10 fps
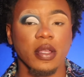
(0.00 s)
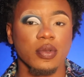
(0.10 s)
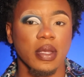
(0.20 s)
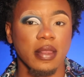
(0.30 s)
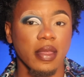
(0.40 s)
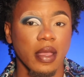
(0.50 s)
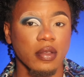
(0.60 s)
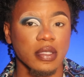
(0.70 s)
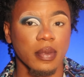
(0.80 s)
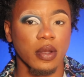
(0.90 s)
I do anything
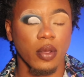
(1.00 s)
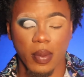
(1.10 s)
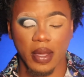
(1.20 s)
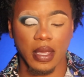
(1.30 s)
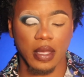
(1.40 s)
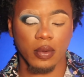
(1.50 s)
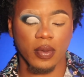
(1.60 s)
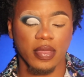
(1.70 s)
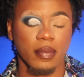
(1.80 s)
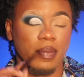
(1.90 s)
else, I'm going to go back in
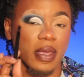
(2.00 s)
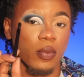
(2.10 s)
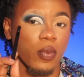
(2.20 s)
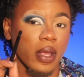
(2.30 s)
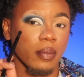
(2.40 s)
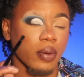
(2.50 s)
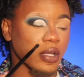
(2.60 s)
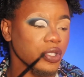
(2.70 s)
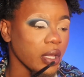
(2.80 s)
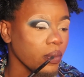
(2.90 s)
with the B1
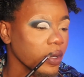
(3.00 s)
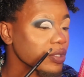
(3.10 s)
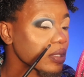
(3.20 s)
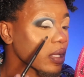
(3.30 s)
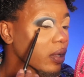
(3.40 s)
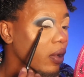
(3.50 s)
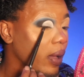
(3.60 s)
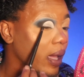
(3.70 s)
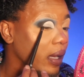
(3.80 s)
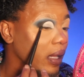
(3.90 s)
brush, and we're just going to go
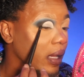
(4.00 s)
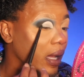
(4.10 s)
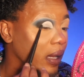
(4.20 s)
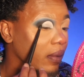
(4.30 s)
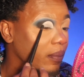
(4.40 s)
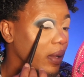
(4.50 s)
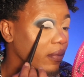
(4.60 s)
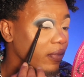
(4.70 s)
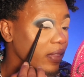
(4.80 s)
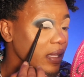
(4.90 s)
ahead and kind of
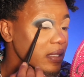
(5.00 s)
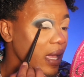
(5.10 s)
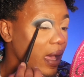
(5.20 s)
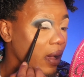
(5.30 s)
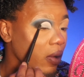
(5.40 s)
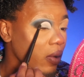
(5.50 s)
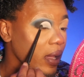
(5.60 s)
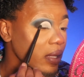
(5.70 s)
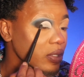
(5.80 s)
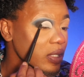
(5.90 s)
buff this out
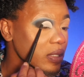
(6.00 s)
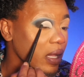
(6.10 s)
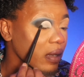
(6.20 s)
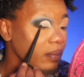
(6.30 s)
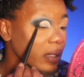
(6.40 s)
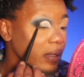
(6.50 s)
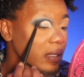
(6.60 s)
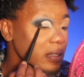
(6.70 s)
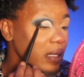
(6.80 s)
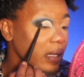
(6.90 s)
and just kind of
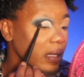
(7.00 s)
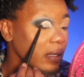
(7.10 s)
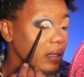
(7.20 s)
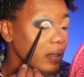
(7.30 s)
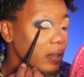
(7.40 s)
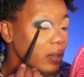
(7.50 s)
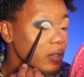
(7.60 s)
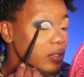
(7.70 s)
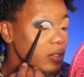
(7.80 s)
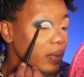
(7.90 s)
blend this in,
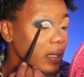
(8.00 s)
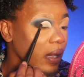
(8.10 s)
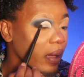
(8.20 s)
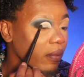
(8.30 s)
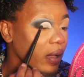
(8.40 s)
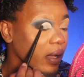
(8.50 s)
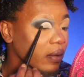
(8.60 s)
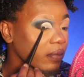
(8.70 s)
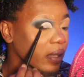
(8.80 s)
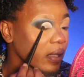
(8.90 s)
so we can have
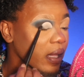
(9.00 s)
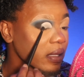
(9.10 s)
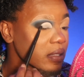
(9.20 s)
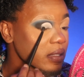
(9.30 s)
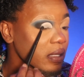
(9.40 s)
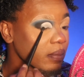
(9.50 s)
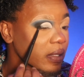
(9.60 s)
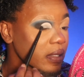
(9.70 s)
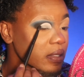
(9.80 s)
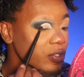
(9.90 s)
kind of like a
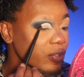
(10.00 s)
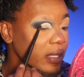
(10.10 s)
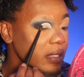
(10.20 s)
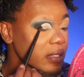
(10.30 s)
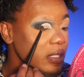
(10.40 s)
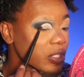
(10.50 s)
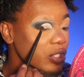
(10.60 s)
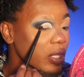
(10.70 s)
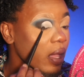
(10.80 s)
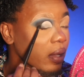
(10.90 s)
seamless
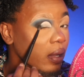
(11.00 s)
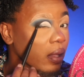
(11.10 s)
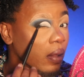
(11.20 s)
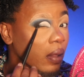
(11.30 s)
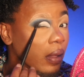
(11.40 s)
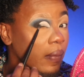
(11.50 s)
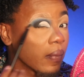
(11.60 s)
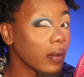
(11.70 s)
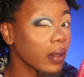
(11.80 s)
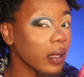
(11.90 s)
transition
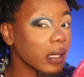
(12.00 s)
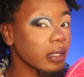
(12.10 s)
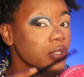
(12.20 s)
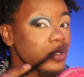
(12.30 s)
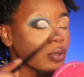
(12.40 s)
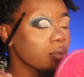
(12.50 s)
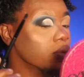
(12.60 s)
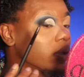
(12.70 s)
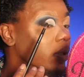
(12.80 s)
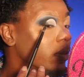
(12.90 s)

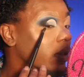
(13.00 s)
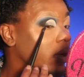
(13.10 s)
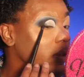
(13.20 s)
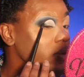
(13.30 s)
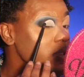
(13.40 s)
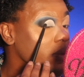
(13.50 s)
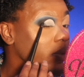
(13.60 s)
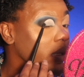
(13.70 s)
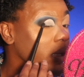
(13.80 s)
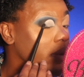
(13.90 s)
into the colors that
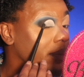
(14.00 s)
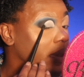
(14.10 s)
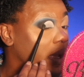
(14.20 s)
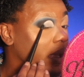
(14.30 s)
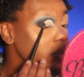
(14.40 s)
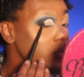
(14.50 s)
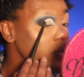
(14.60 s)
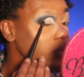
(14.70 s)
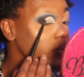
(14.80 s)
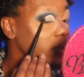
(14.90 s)
we're gonna apply
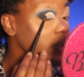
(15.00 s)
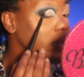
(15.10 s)
to the